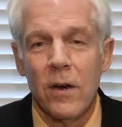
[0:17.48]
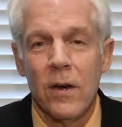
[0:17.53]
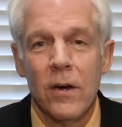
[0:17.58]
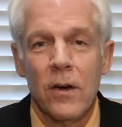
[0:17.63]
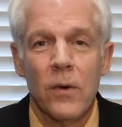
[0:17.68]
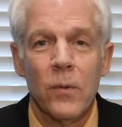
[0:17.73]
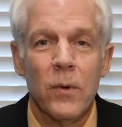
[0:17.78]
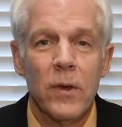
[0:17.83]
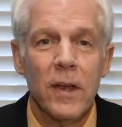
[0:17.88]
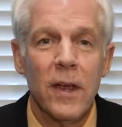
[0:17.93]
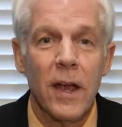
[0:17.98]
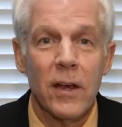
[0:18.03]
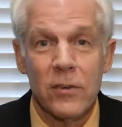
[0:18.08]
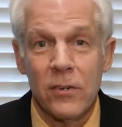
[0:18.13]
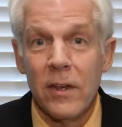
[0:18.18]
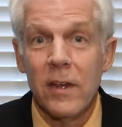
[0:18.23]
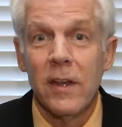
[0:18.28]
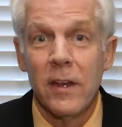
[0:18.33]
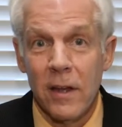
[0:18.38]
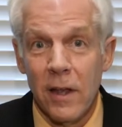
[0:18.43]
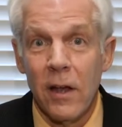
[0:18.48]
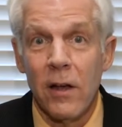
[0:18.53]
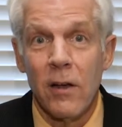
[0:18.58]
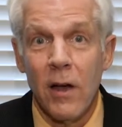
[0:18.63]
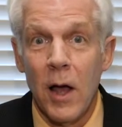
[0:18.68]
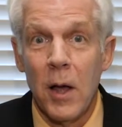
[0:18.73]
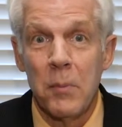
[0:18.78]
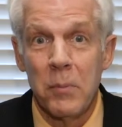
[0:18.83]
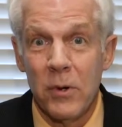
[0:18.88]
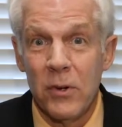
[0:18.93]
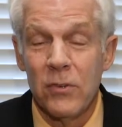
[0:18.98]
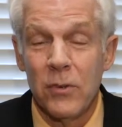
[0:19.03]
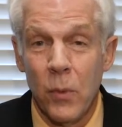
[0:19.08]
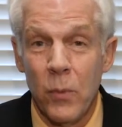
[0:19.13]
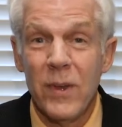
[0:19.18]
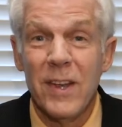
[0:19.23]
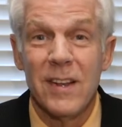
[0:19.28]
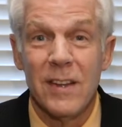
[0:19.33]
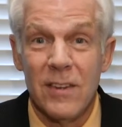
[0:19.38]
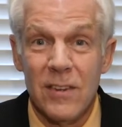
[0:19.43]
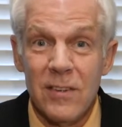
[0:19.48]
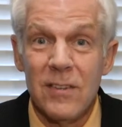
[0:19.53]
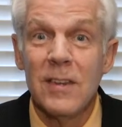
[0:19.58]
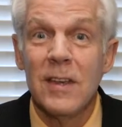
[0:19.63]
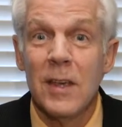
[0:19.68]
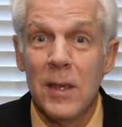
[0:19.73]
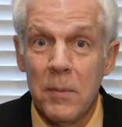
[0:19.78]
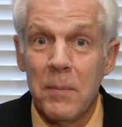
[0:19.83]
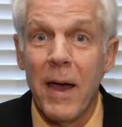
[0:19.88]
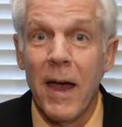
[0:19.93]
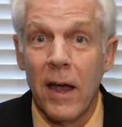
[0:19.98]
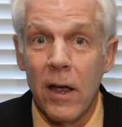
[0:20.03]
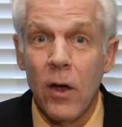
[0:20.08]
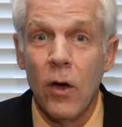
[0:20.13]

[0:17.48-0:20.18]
are we actually getting accomplished that we can see back